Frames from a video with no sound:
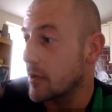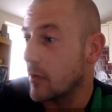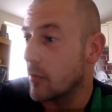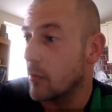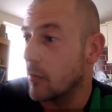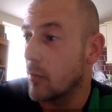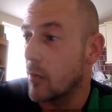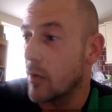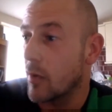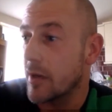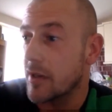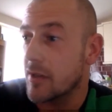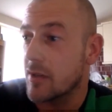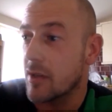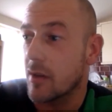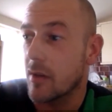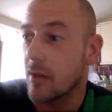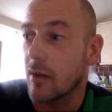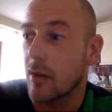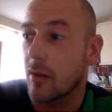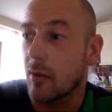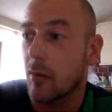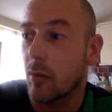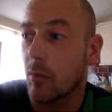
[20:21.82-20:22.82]
not
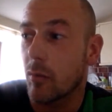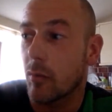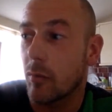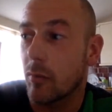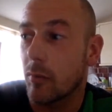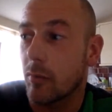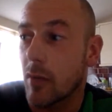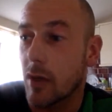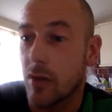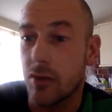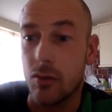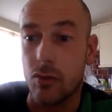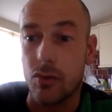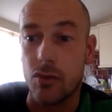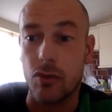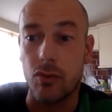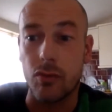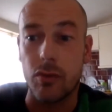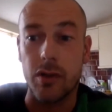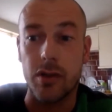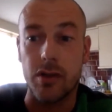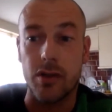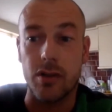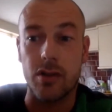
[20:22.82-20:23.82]
monitor muscle
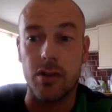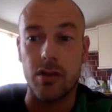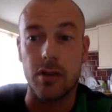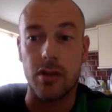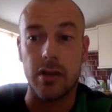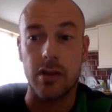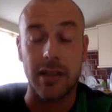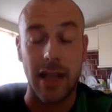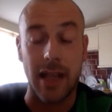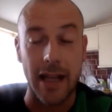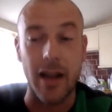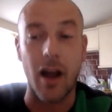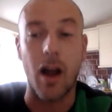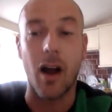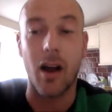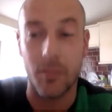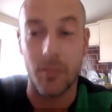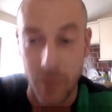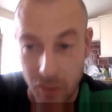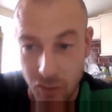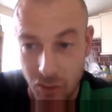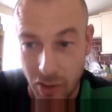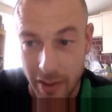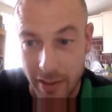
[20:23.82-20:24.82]
soreness the day
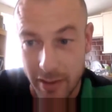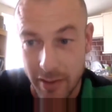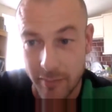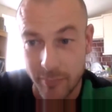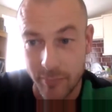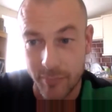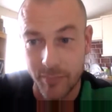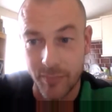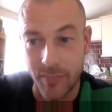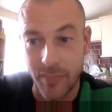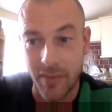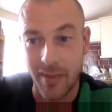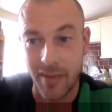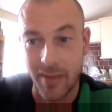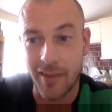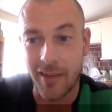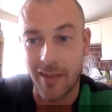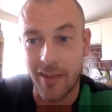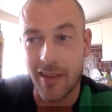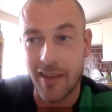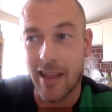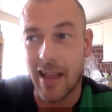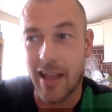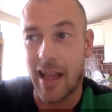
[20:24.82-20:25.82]
after training?
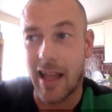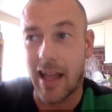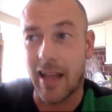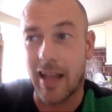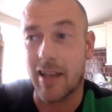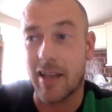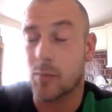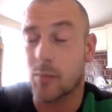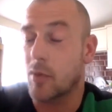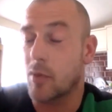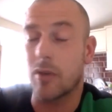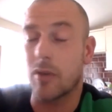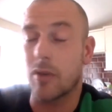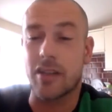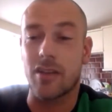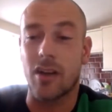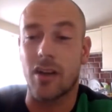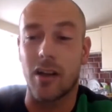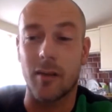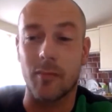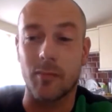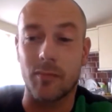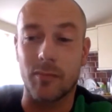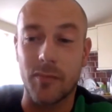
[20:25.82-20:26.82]
And that's purely
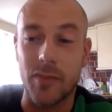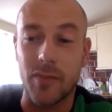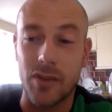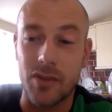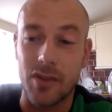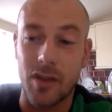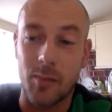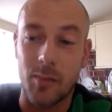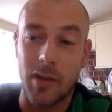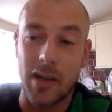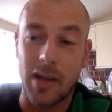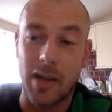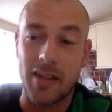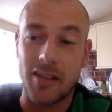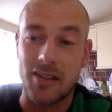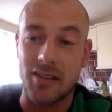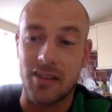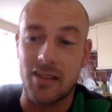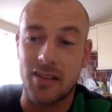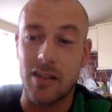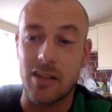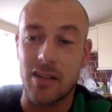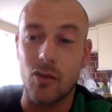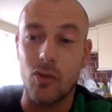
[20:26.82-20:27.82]
time, because our players are
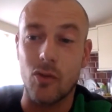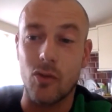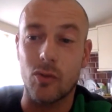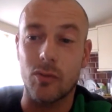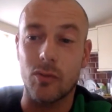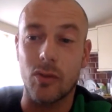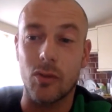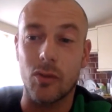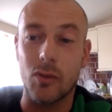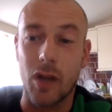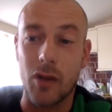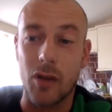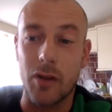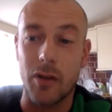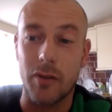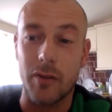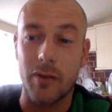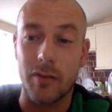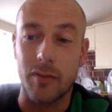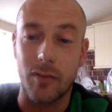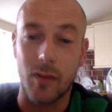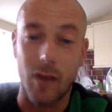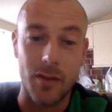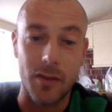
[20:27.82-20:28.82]
still, although they're
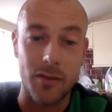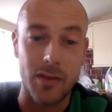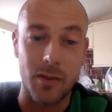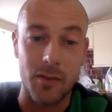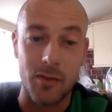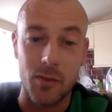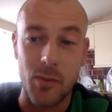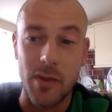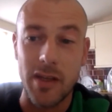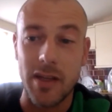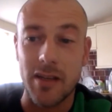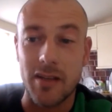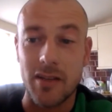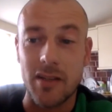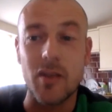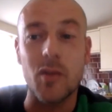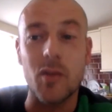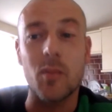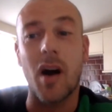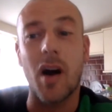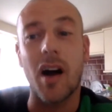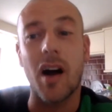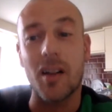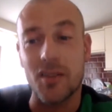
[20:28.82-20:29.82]
in 5 times a week, they're
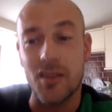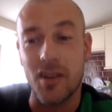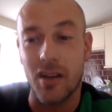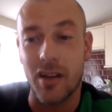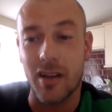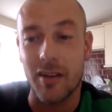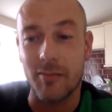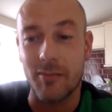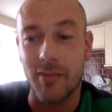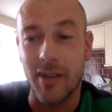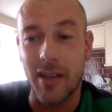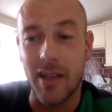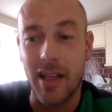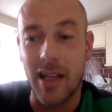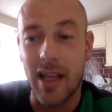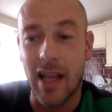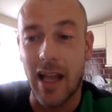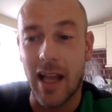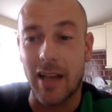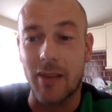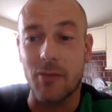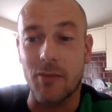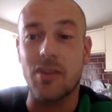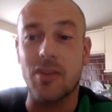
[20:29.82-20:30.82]
still part-time.
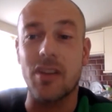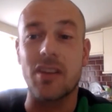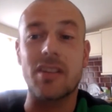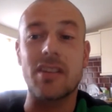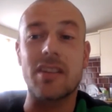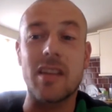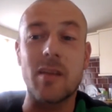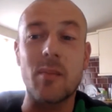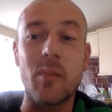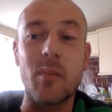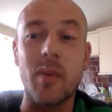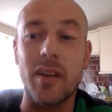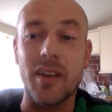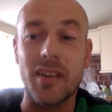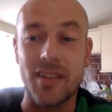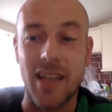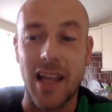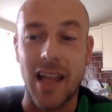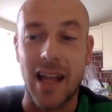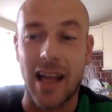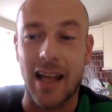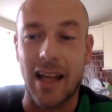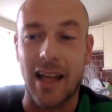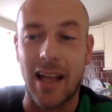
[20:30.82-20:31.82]
And it was as simple as
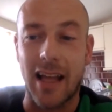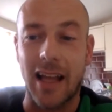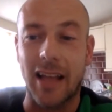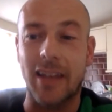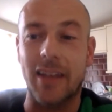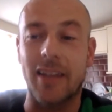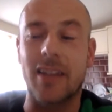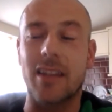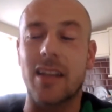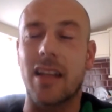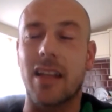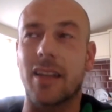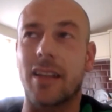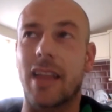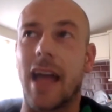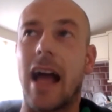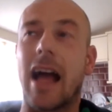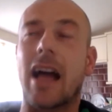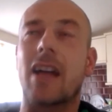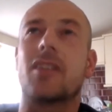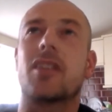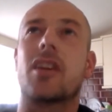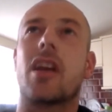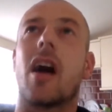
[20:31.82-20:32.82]
that. And
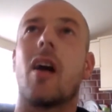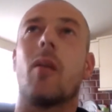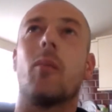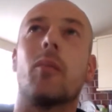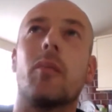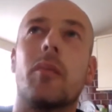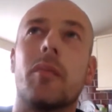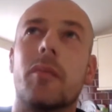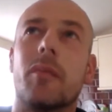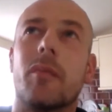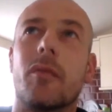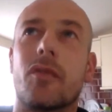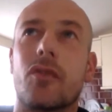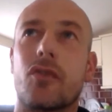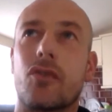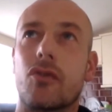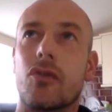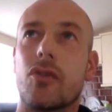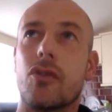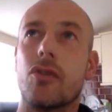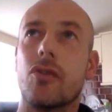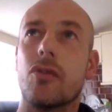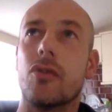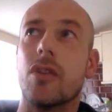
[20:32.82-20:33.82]
that had come
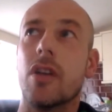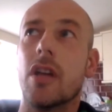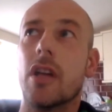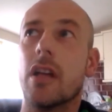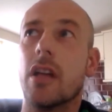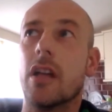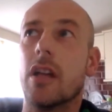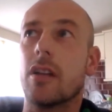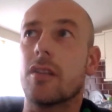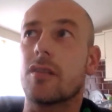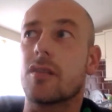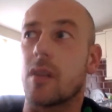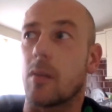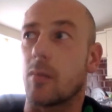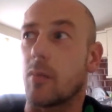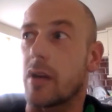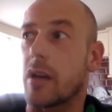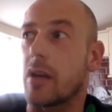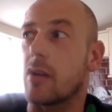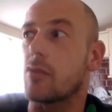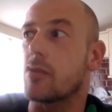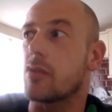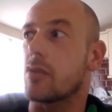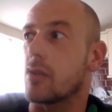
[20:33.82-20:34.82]
through
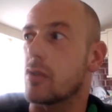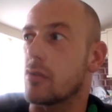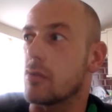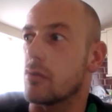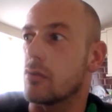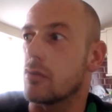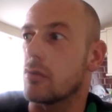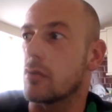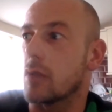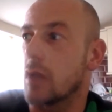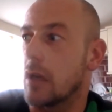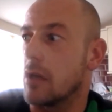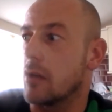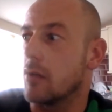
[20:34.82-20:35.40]
someone else who